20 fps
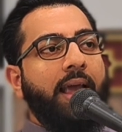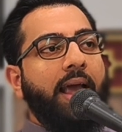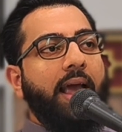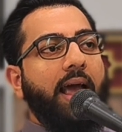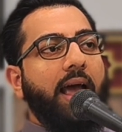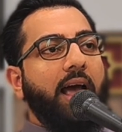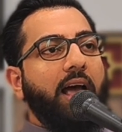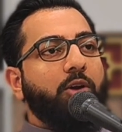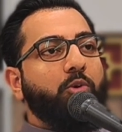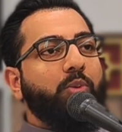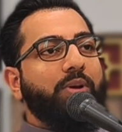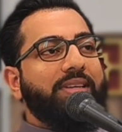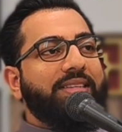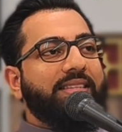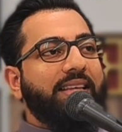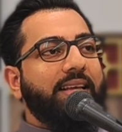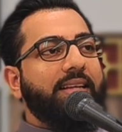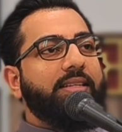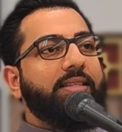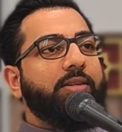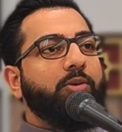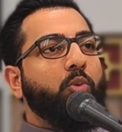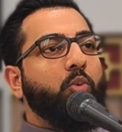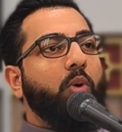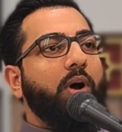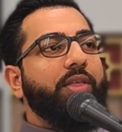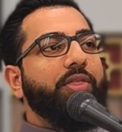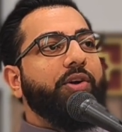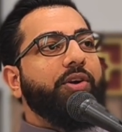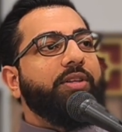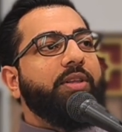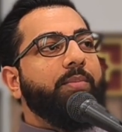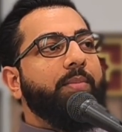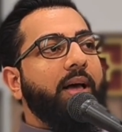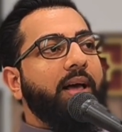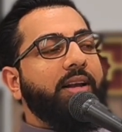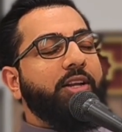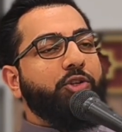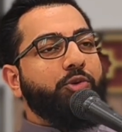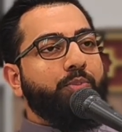And we said whether the
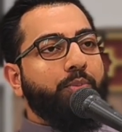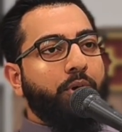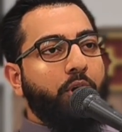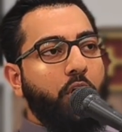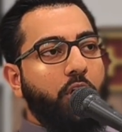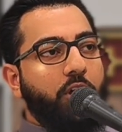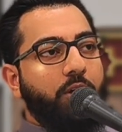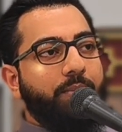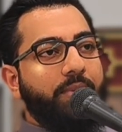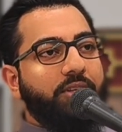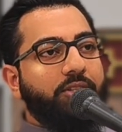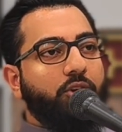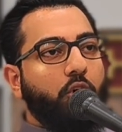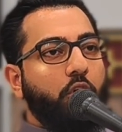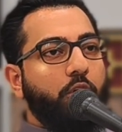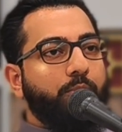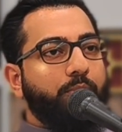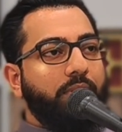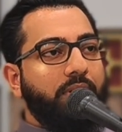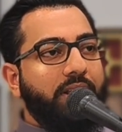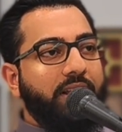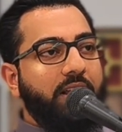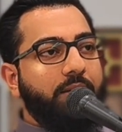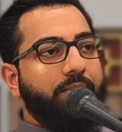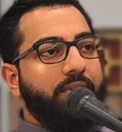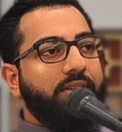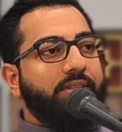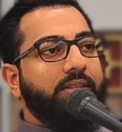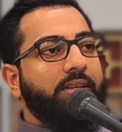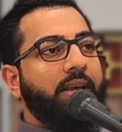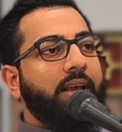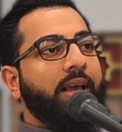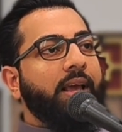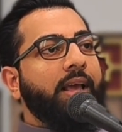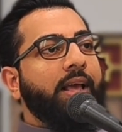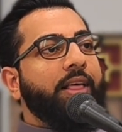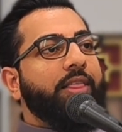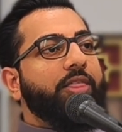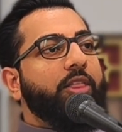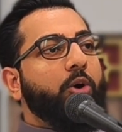man is monogamous or polygamous,
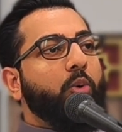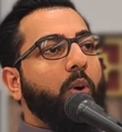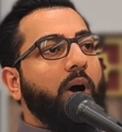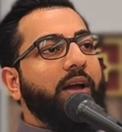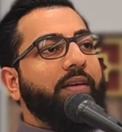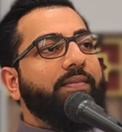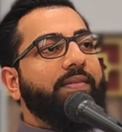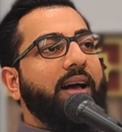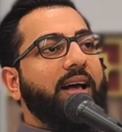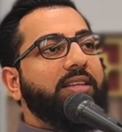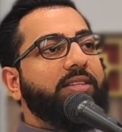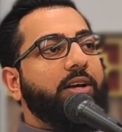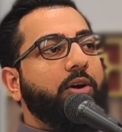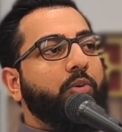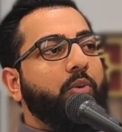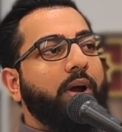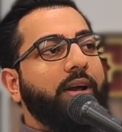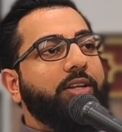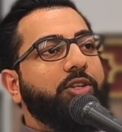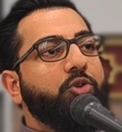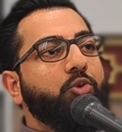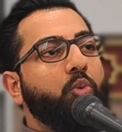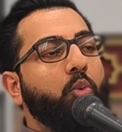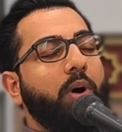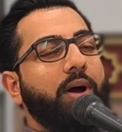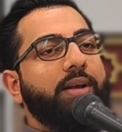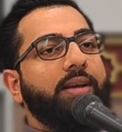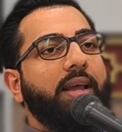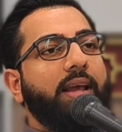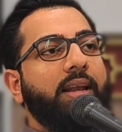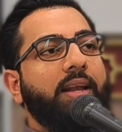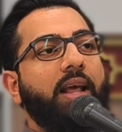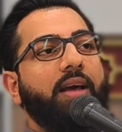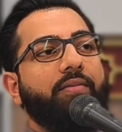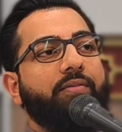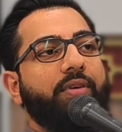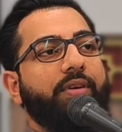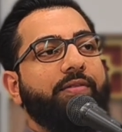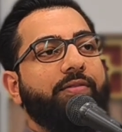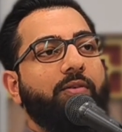the wife has a right to one in
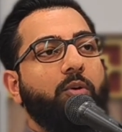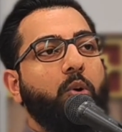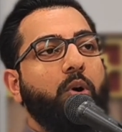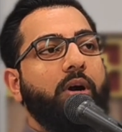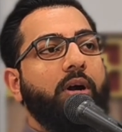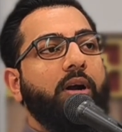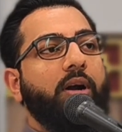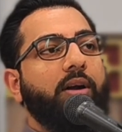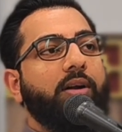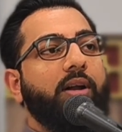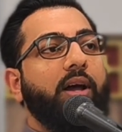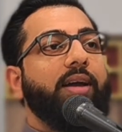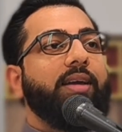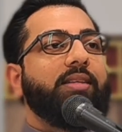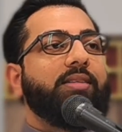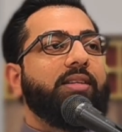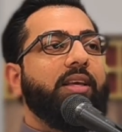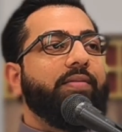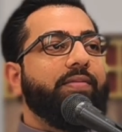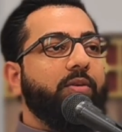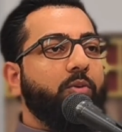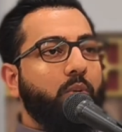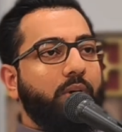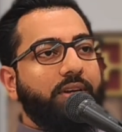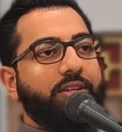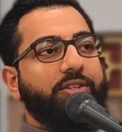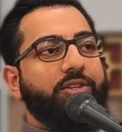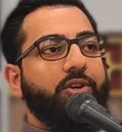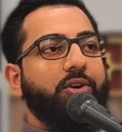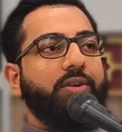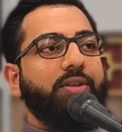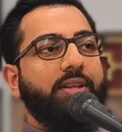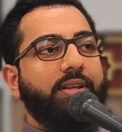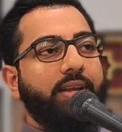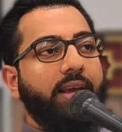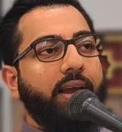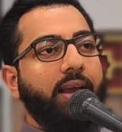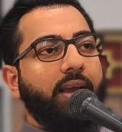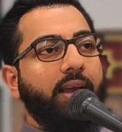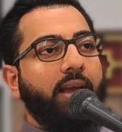every 4 nights if he works during the
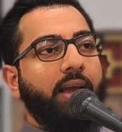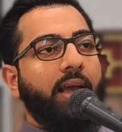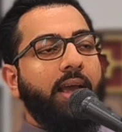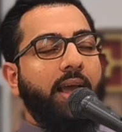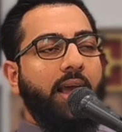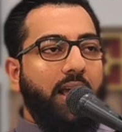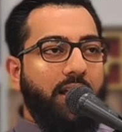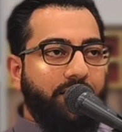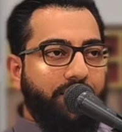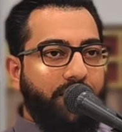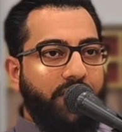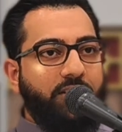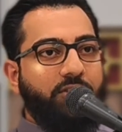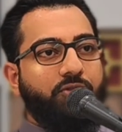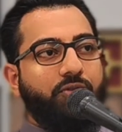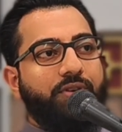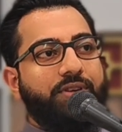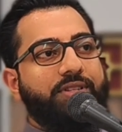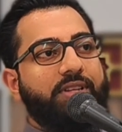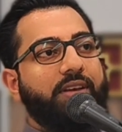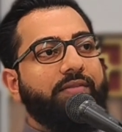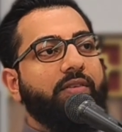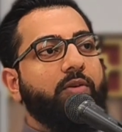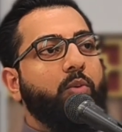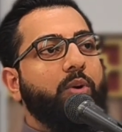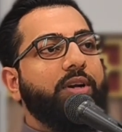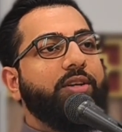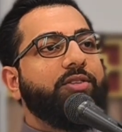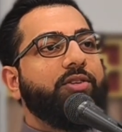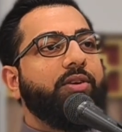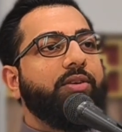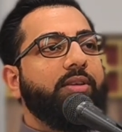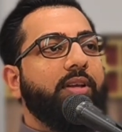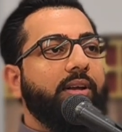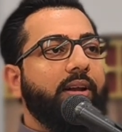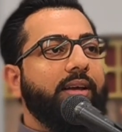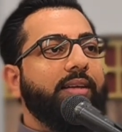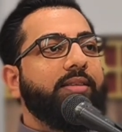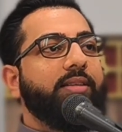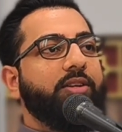day, and vice versa, if he works during the
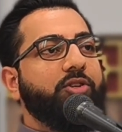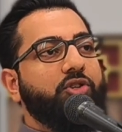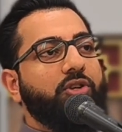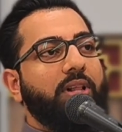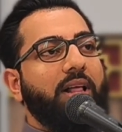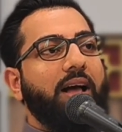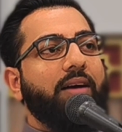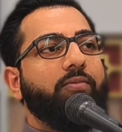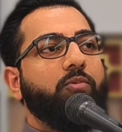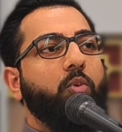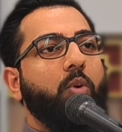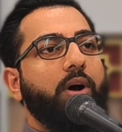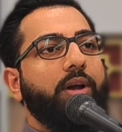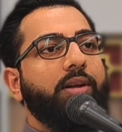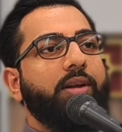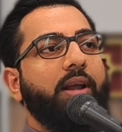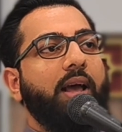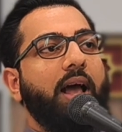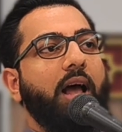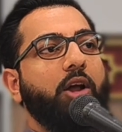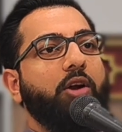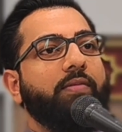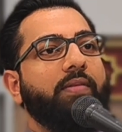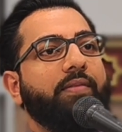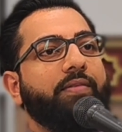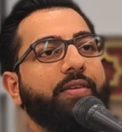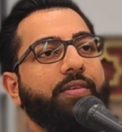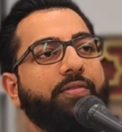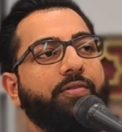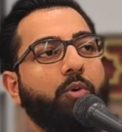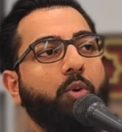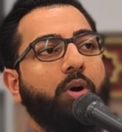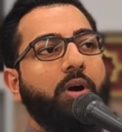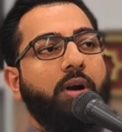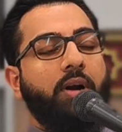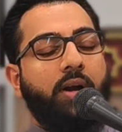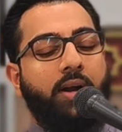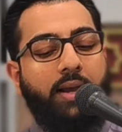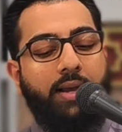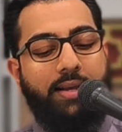night, then she'll have 1 out of every 4
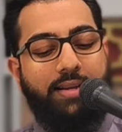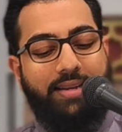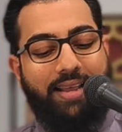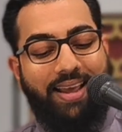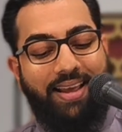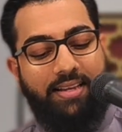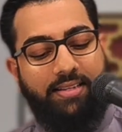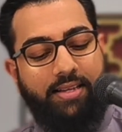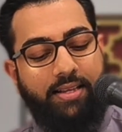days.